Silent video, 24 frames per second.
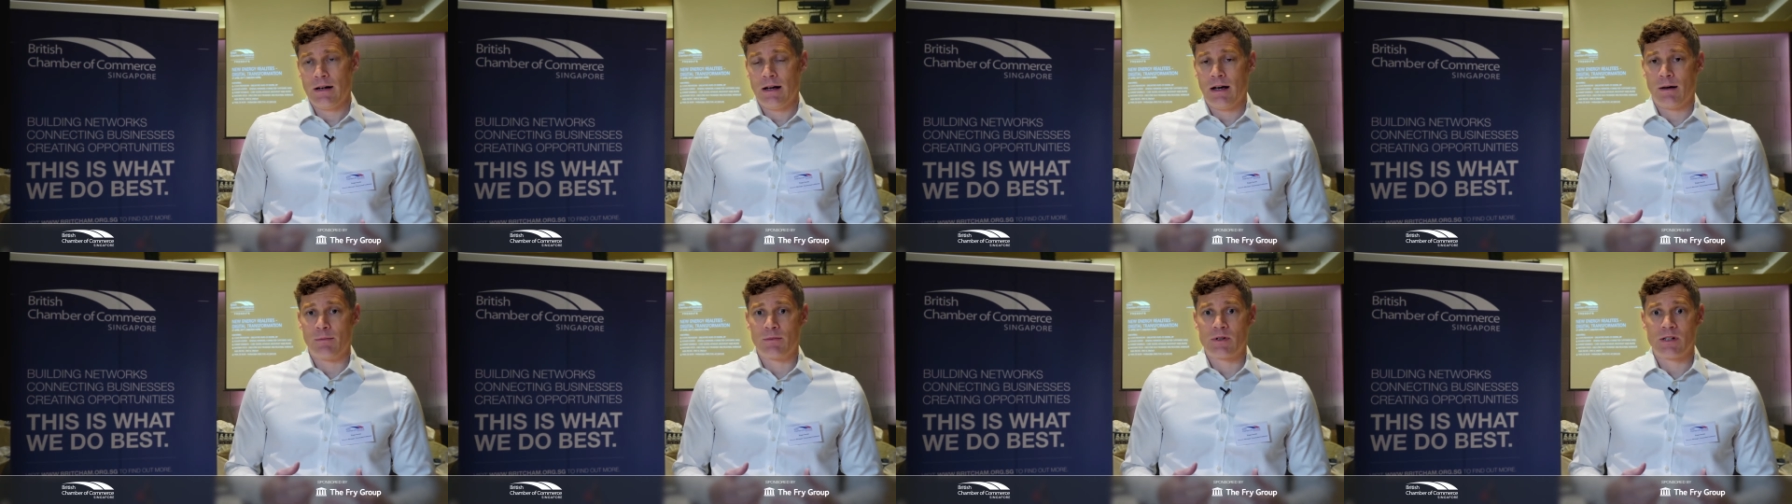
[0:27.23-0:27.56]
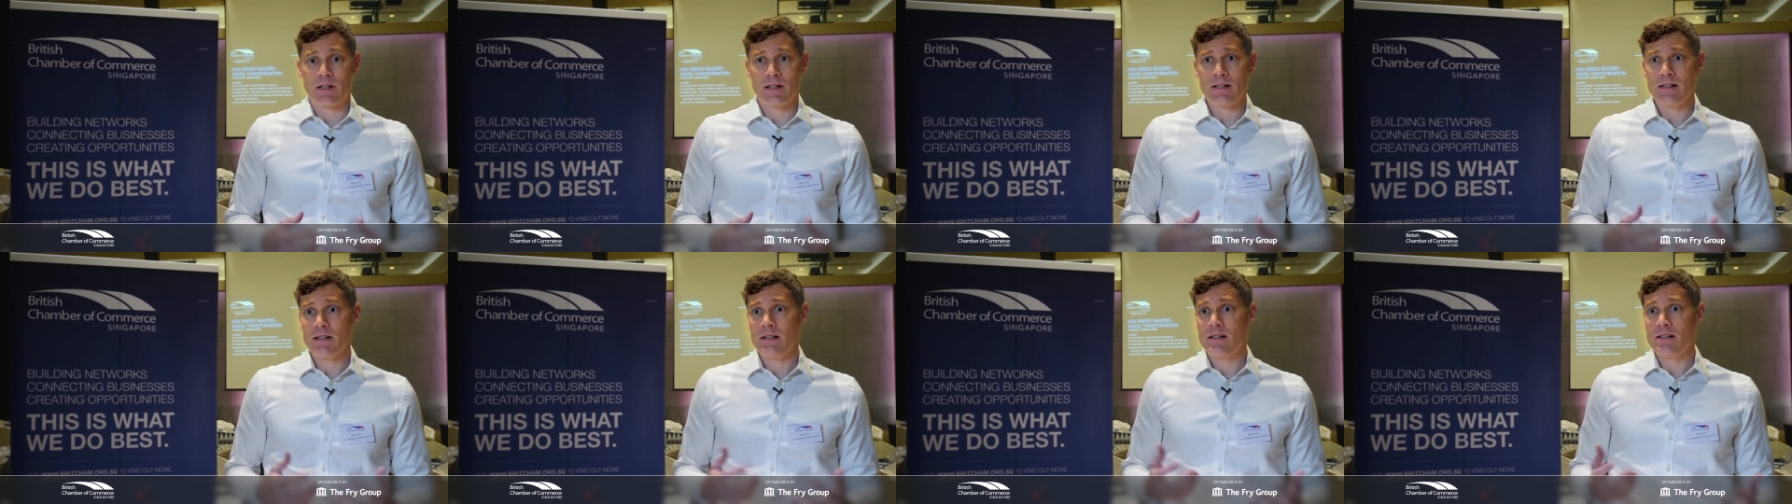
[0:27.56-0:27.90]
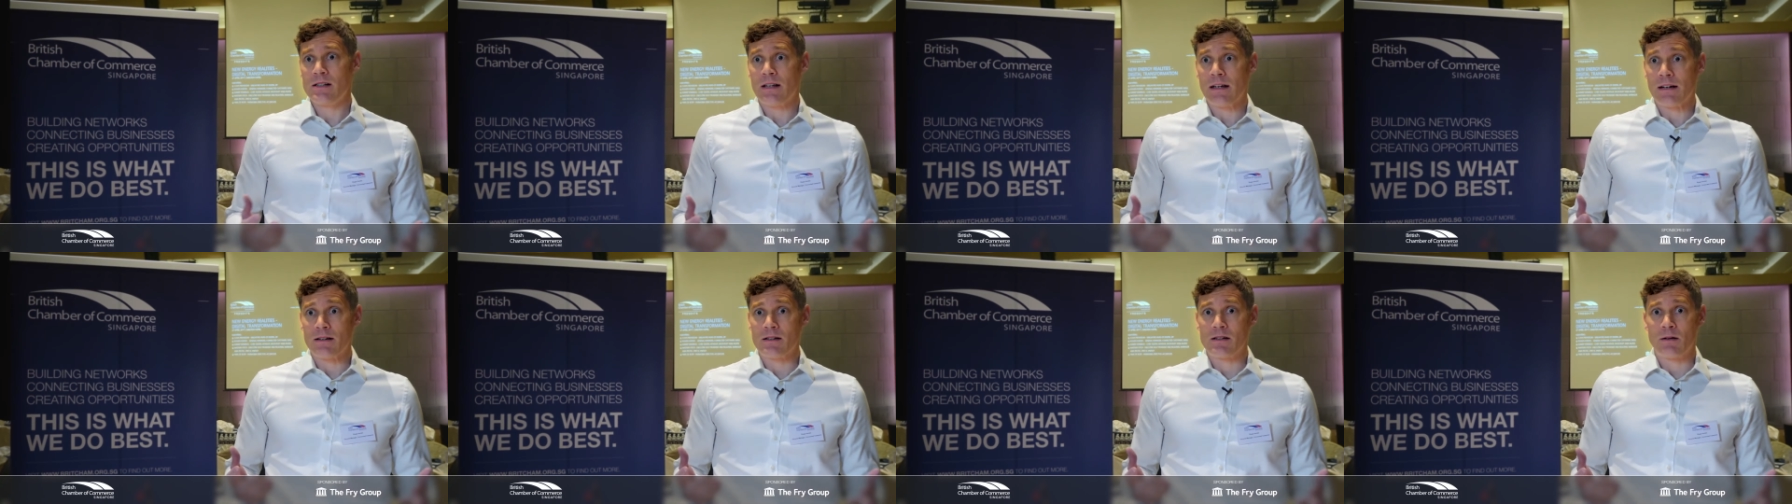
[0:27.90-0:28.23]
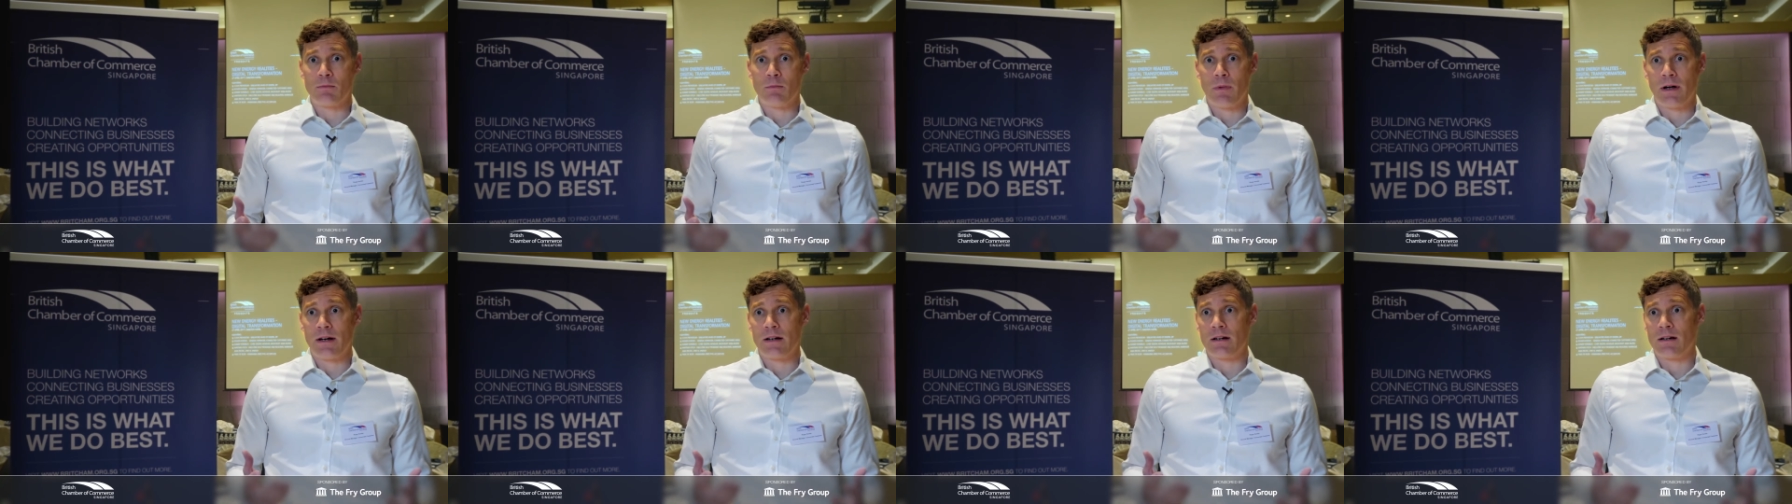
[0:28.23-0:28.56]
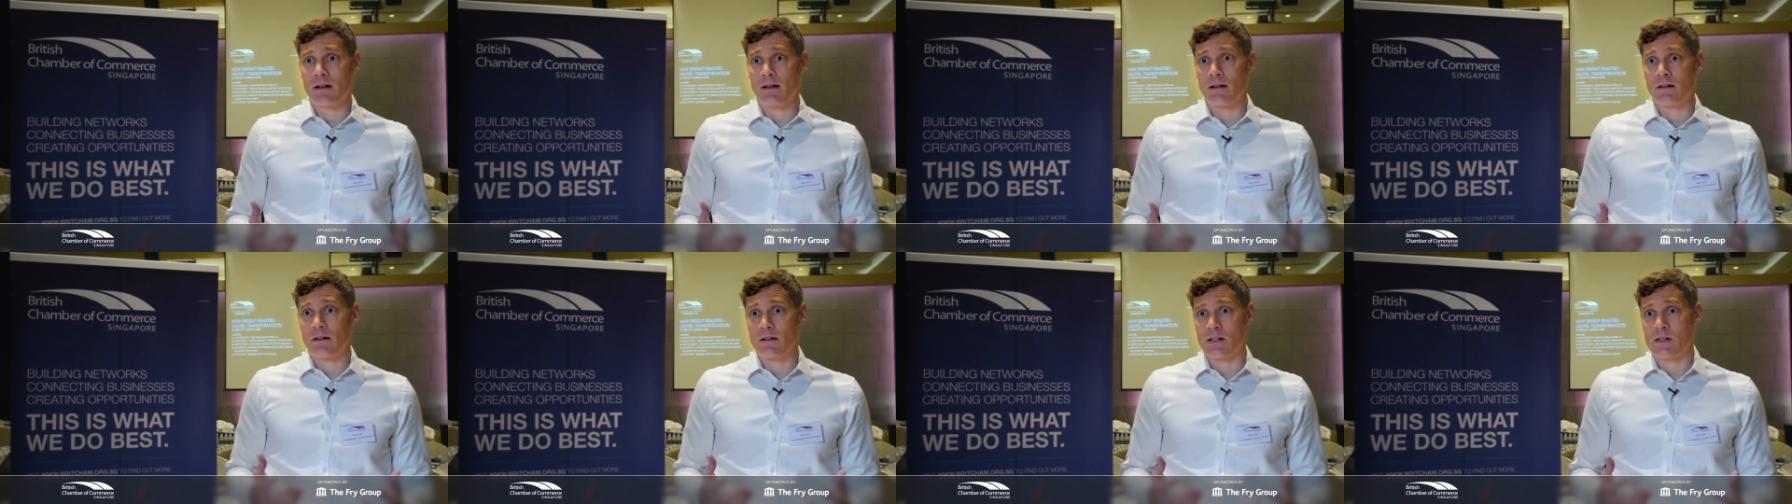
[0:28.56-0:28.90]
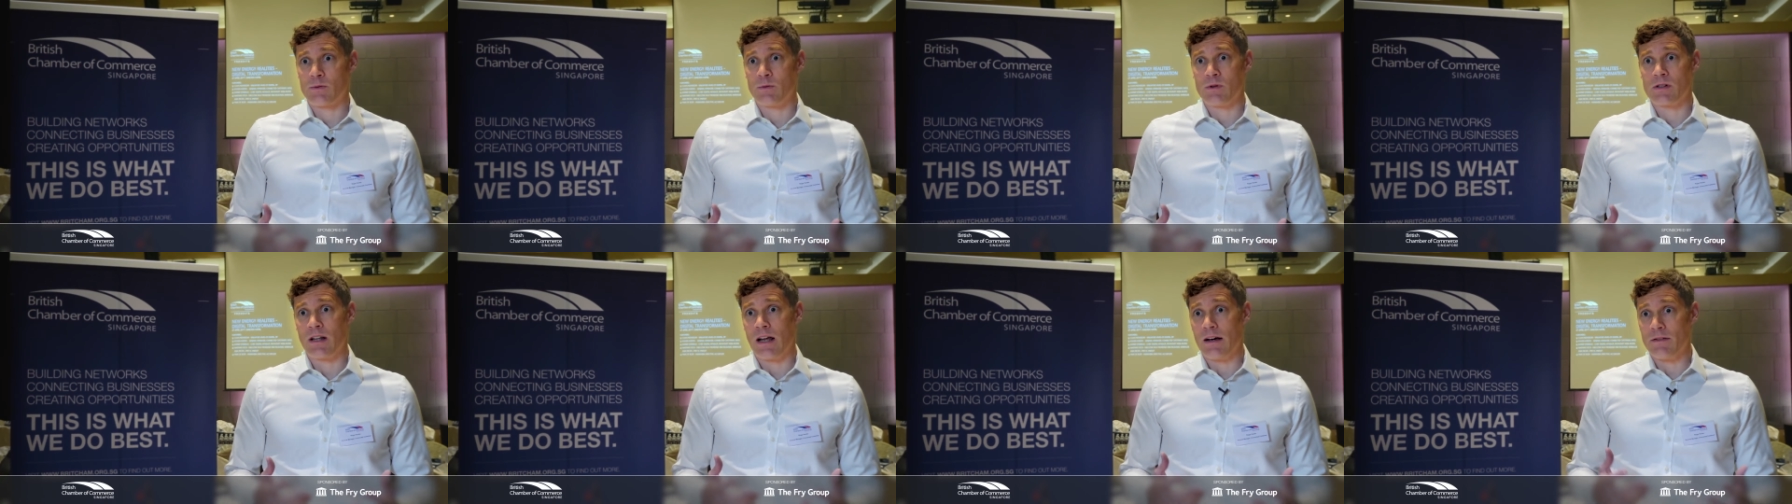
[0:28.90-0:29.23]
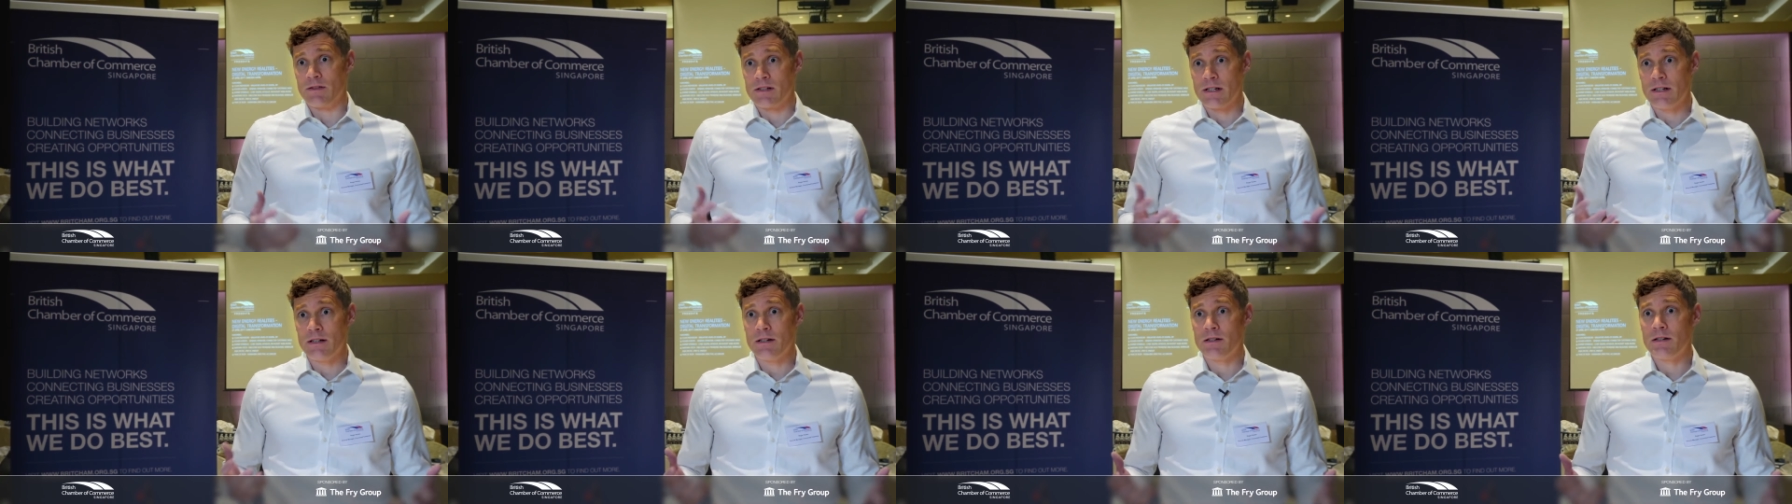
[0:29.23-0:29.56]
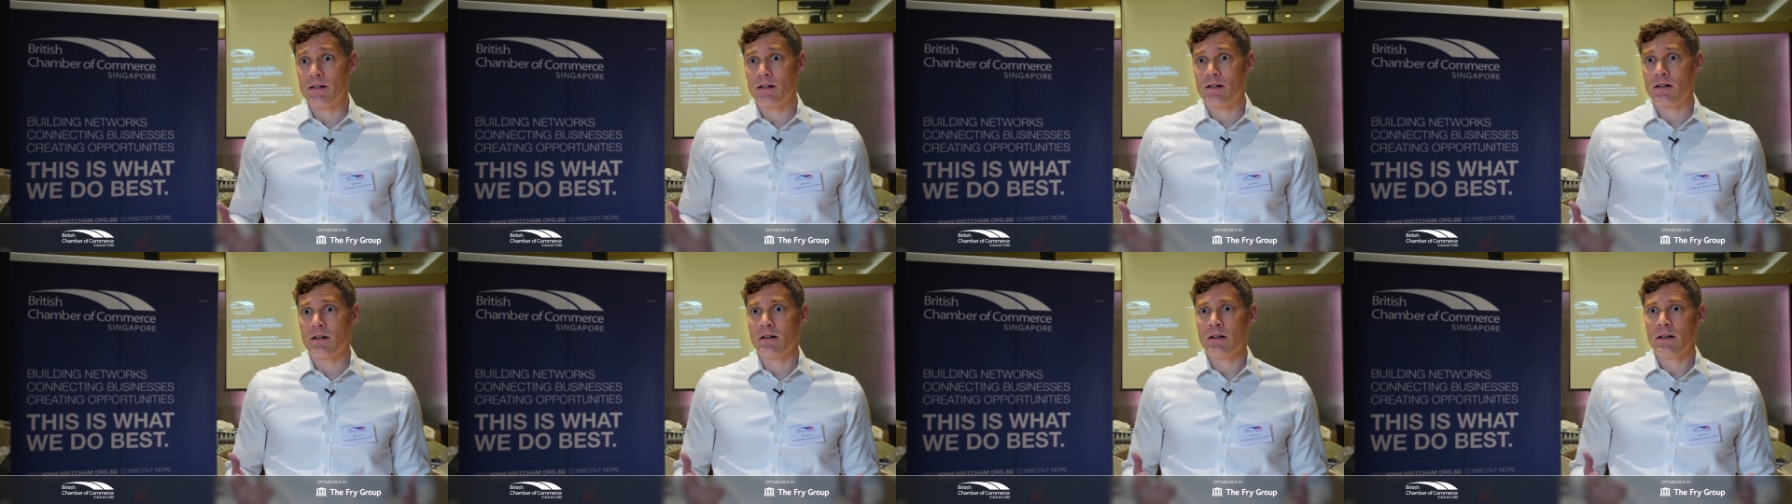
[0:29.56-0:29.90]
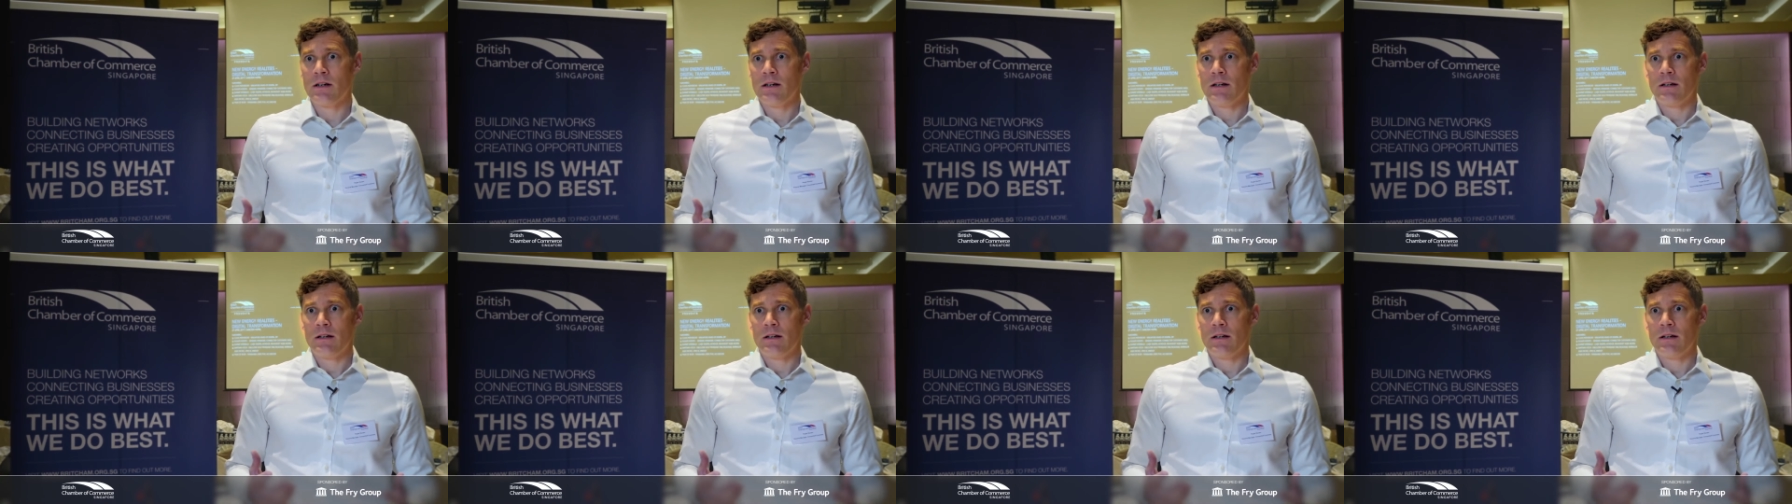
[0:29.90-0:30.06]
Um, so this is things that make our customers' lives easier,